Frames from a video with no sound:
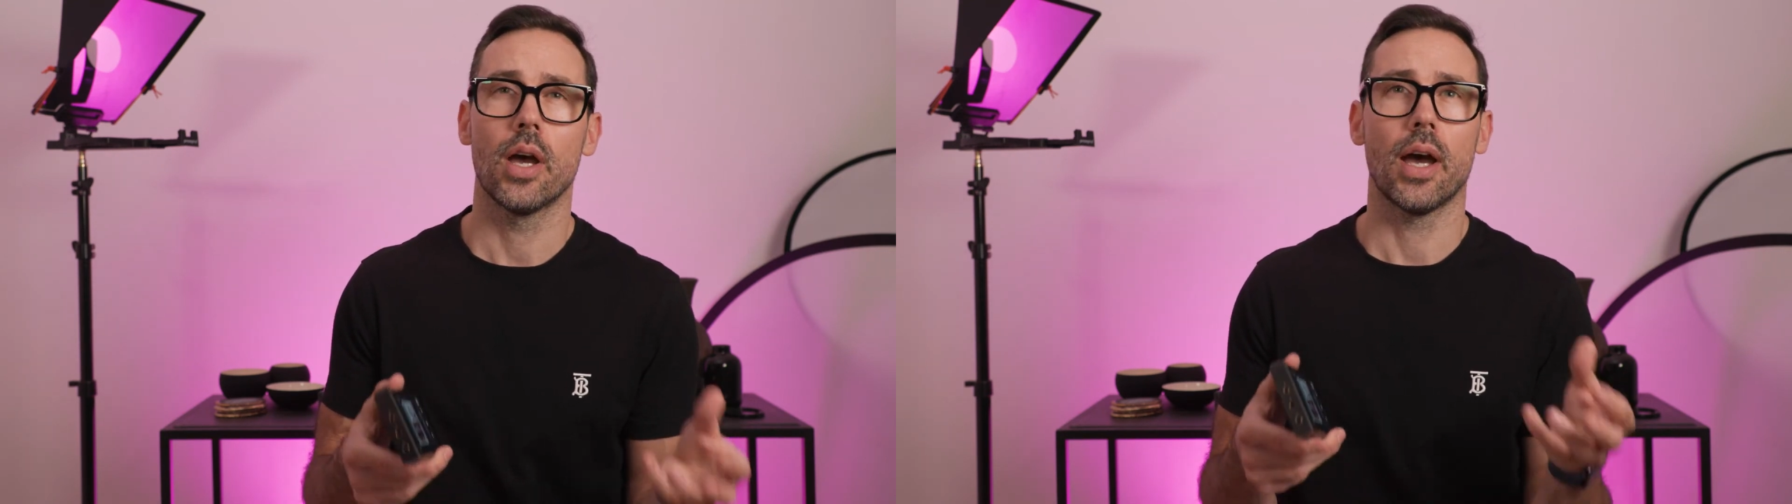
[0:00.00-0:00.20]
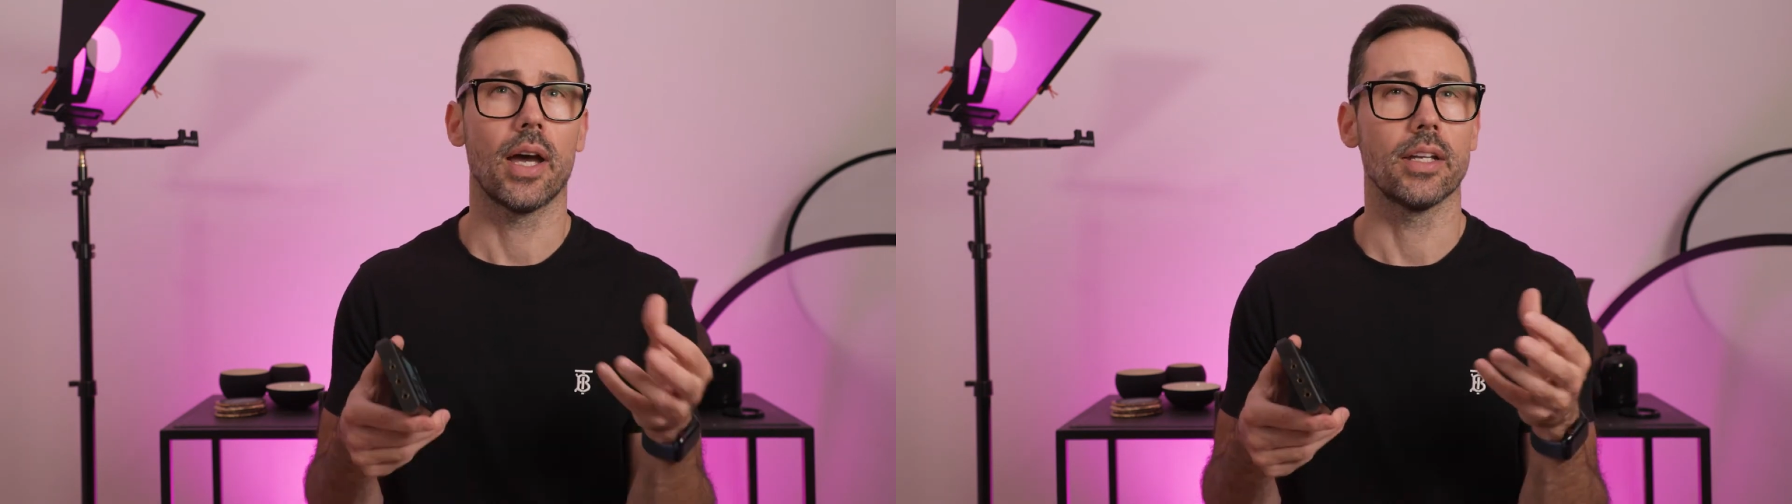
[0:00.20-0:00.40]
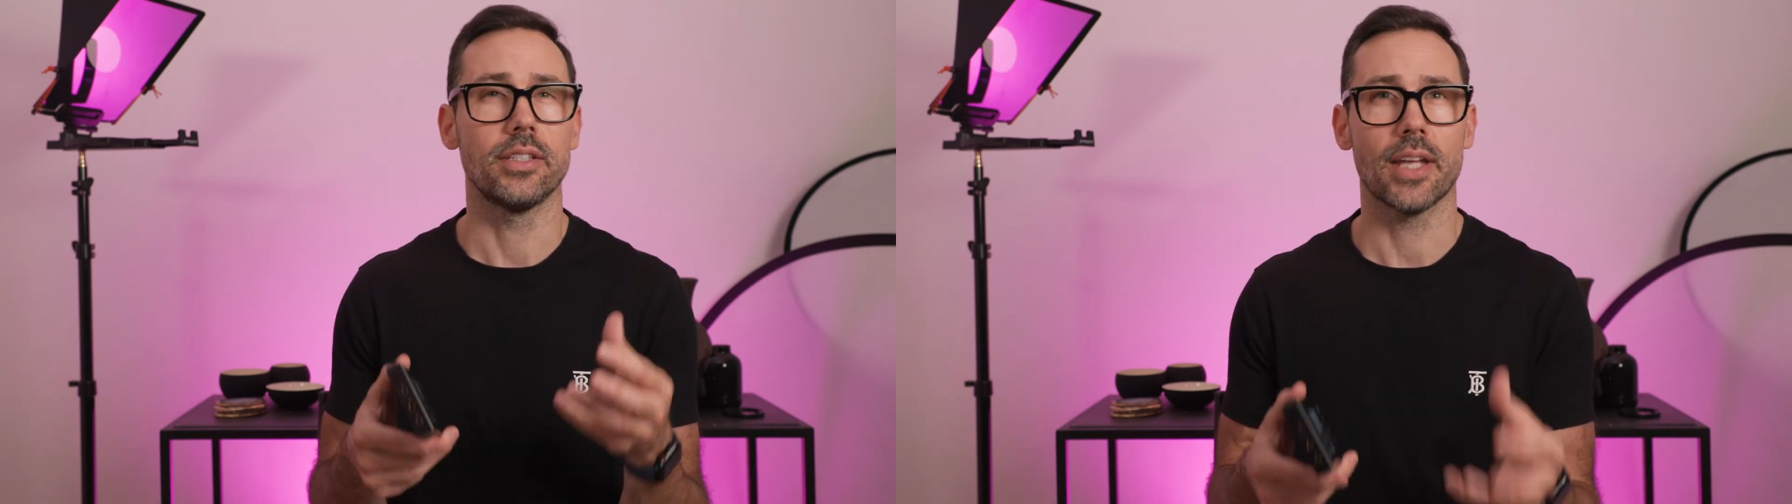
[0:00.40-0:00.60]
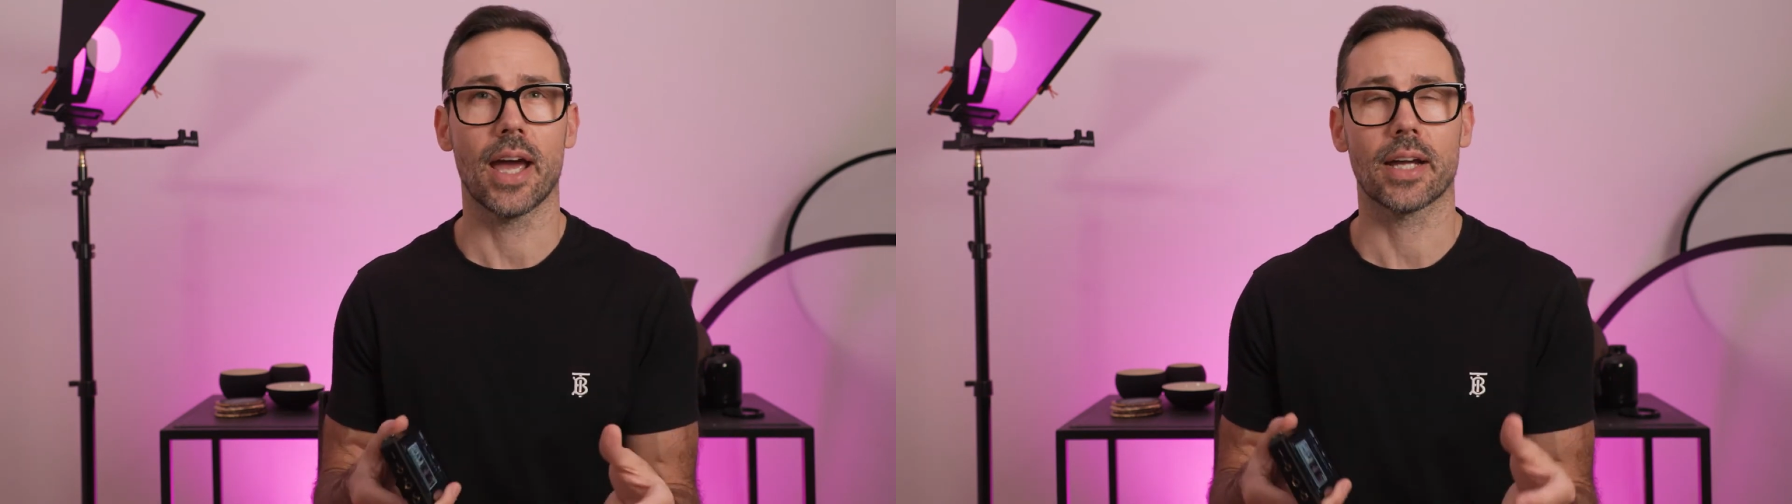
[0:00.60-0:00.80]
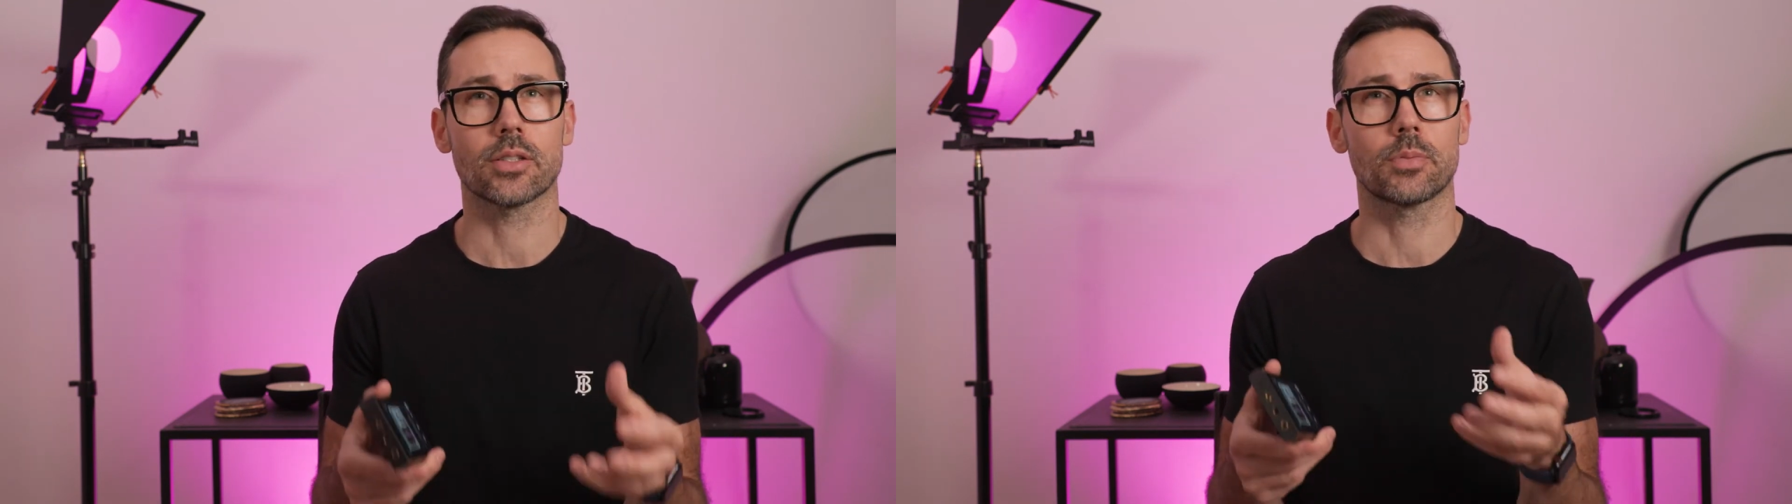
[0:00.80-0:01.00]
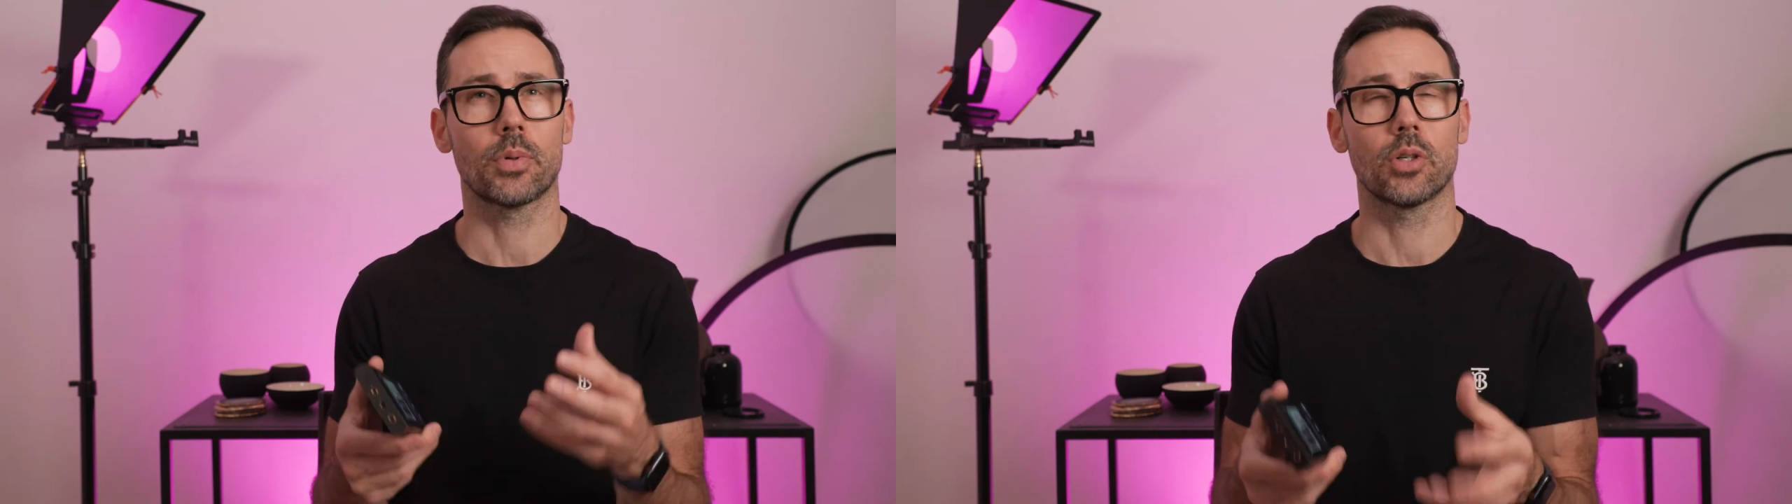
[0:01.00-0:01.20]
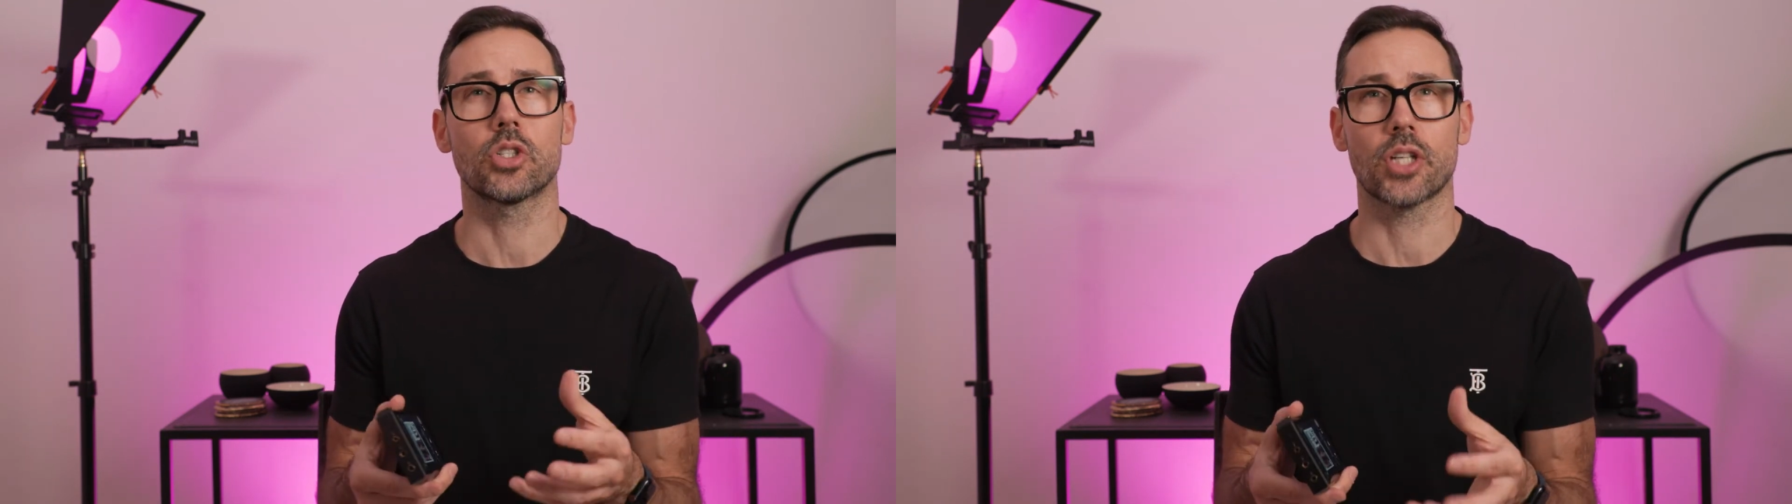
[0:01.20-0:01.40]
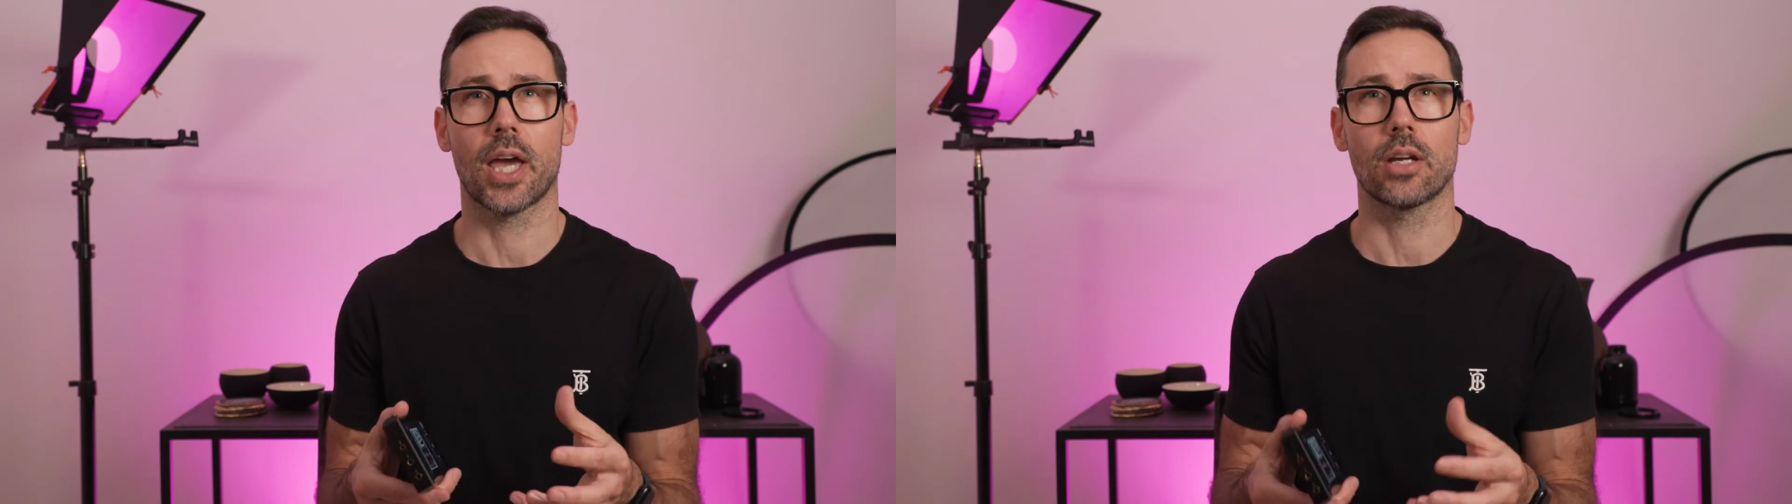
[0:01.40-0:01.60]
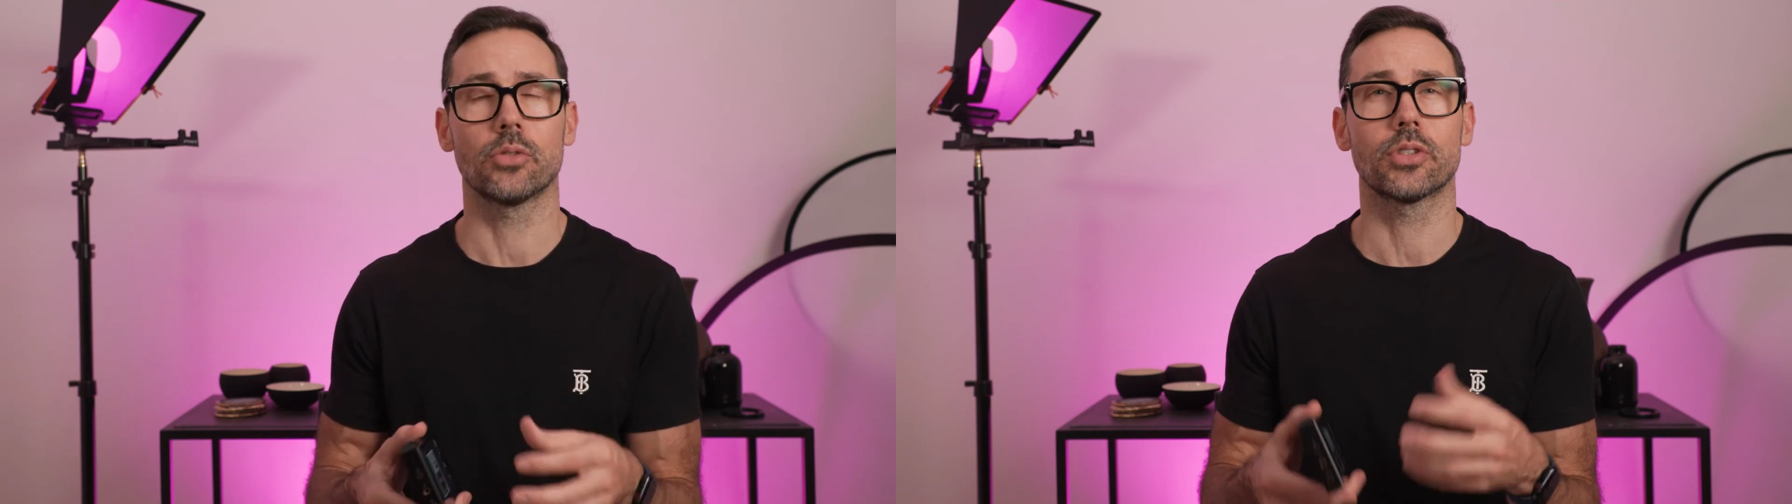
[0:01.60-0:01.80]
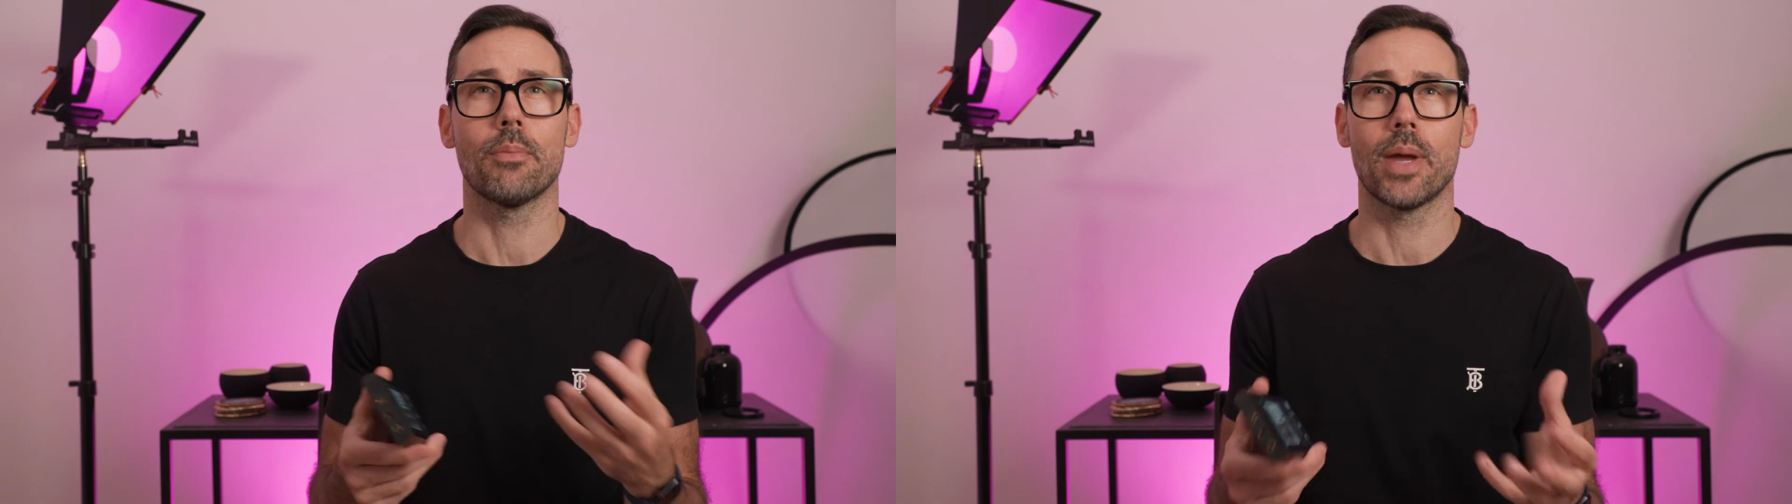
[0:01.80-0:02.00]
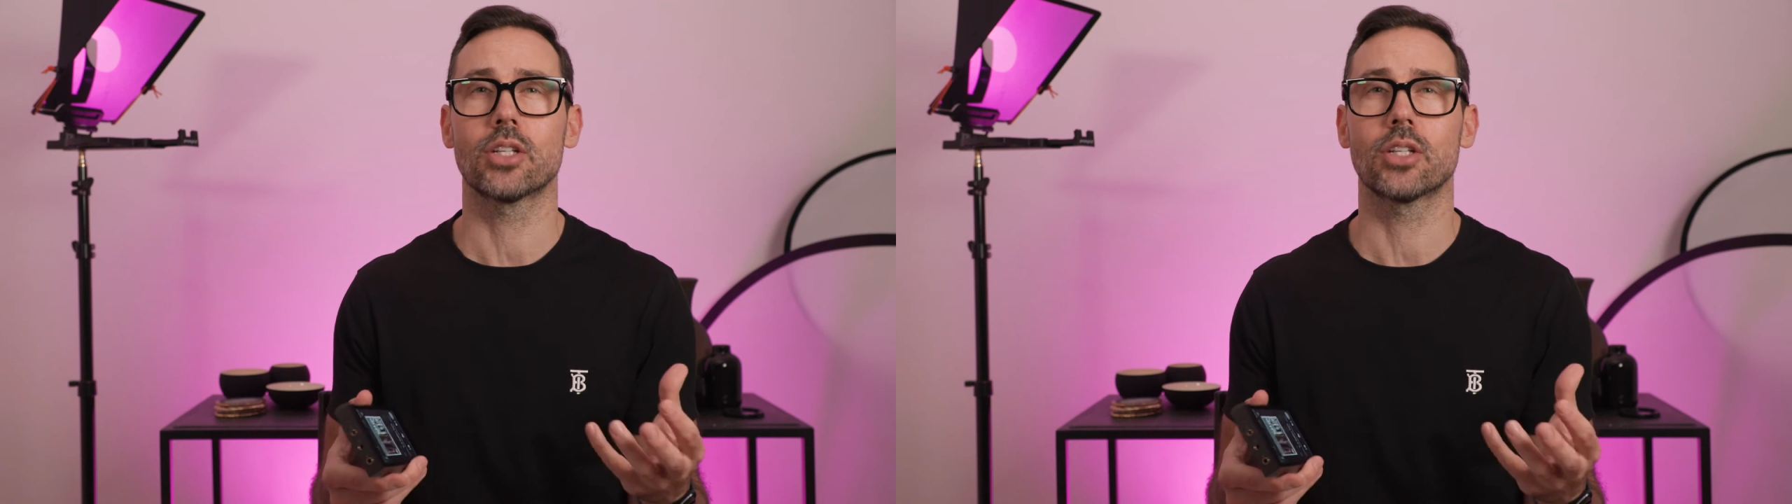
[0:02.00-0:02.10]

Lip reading: DACs per channel to make